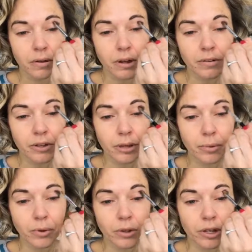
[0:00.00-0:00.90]
Not really
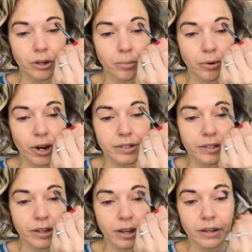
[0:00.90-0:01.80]
pull it, you're
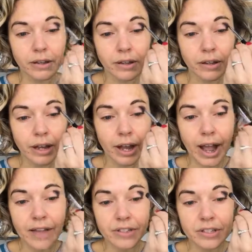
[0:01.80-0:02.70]
pressing it. I
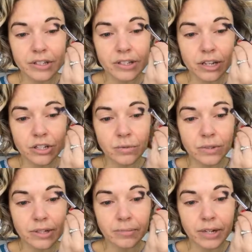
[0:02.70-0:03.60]
had this discussion
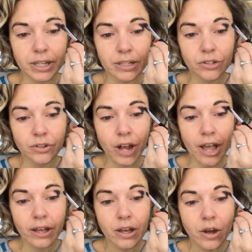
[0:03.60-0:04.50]
with somebody
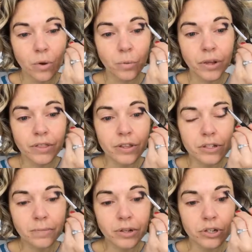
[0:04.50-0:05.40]
yesterday. With the
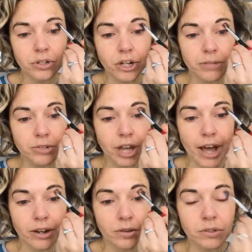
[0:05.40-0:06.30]
Splurge cream
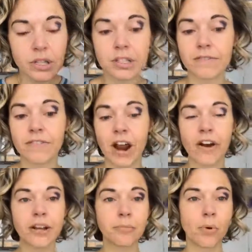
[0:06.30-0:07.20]
shadows, it's
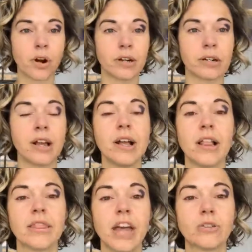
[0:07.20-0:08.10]
very important
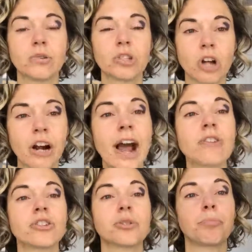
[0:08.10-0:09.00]
that you start
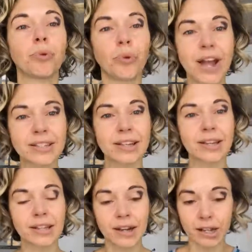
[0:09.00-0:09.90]
out just
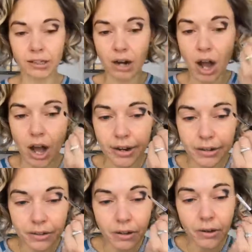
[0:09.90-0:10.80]
pressing the color on,
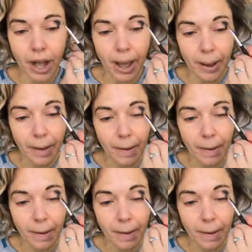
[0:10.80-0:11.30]
okay?